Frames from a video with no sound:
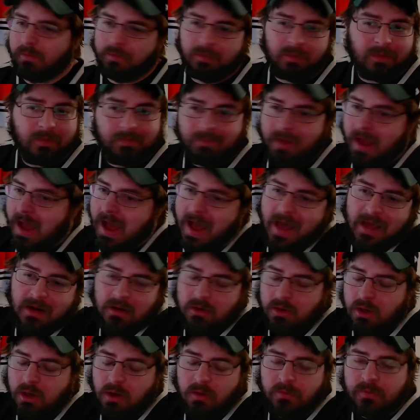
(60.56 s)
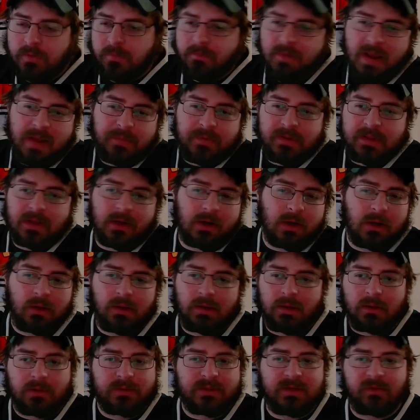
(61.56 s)
I don't know. Maybe they're a little
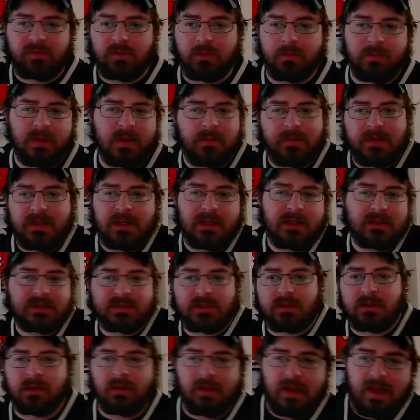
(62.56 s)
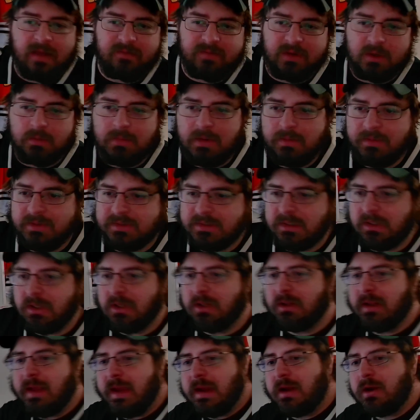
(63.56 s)
different. Maybe he's a little heavier. Maybe he's a little
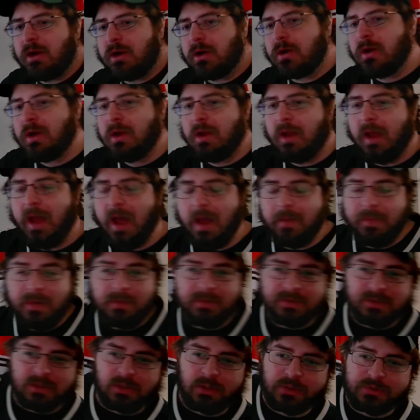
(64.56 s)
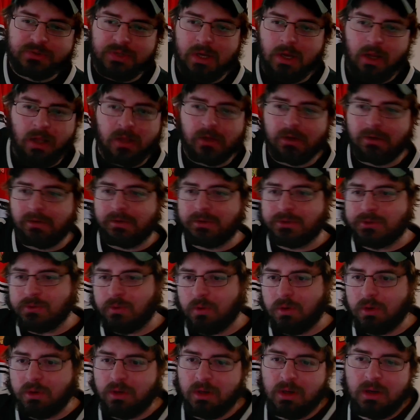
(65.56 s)
lighter. Maybe he's a little taller or
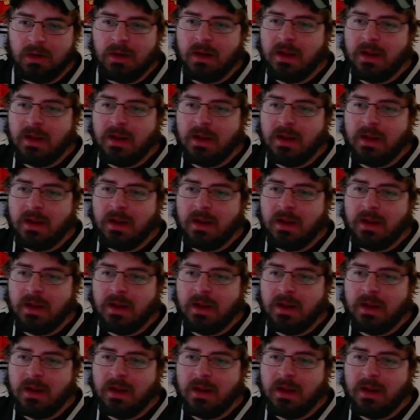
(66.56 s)
shorter.